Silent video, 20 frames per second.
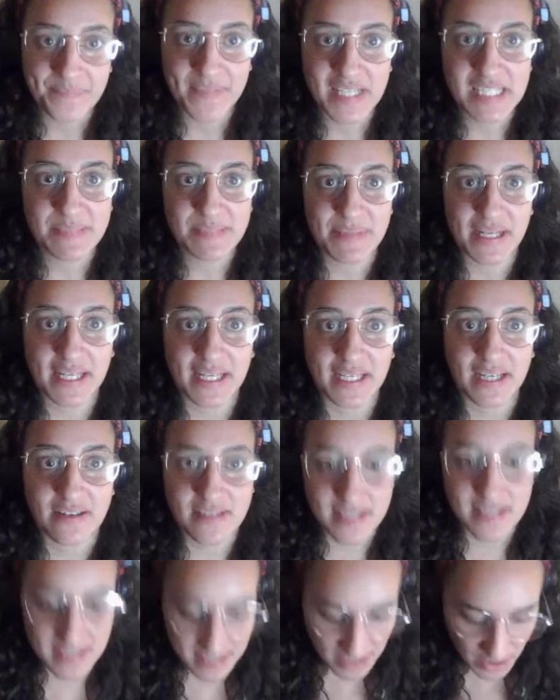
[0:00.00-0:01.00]
spelling
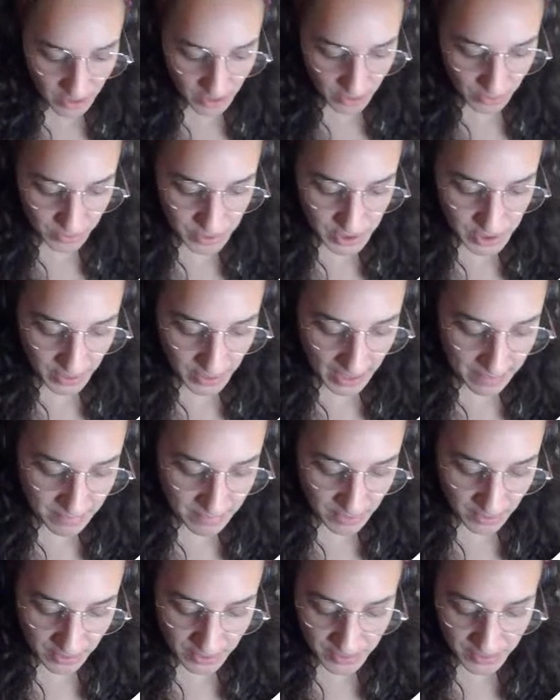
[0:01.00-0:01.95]
errors. Also, I'm not